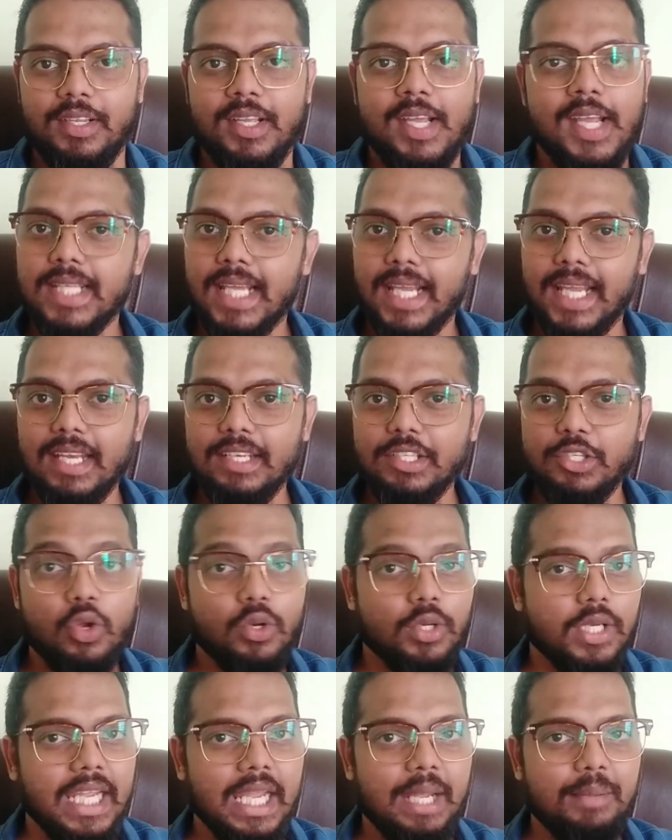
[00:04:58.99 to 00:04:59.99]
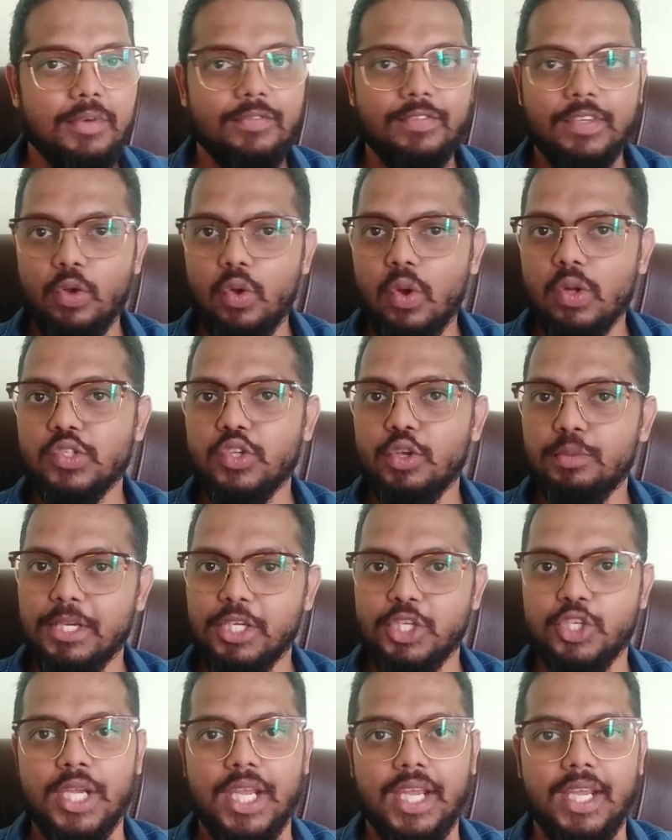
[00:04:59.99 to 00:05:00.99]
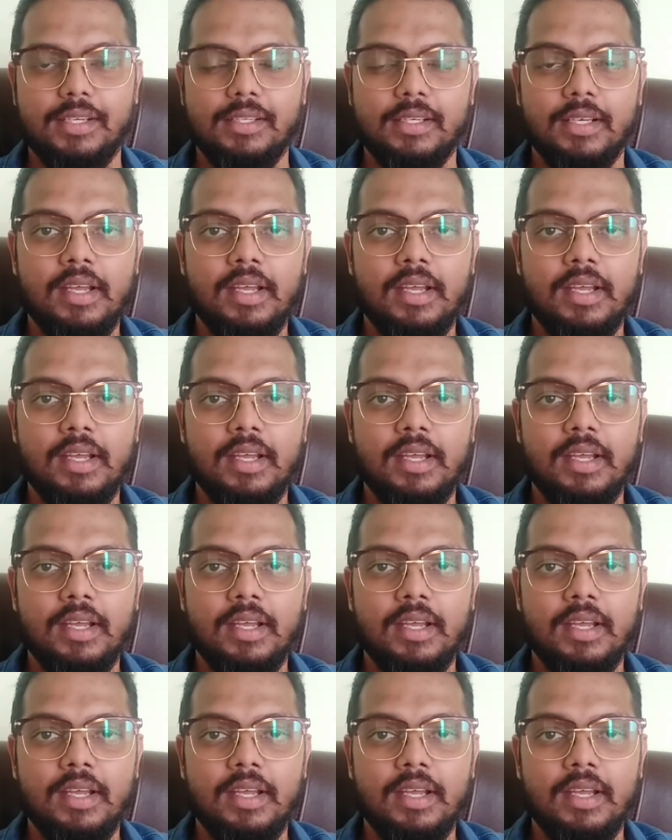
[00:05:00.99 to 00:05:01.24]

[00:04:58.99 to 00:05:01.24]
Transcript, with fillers: Second, your name will also be shared.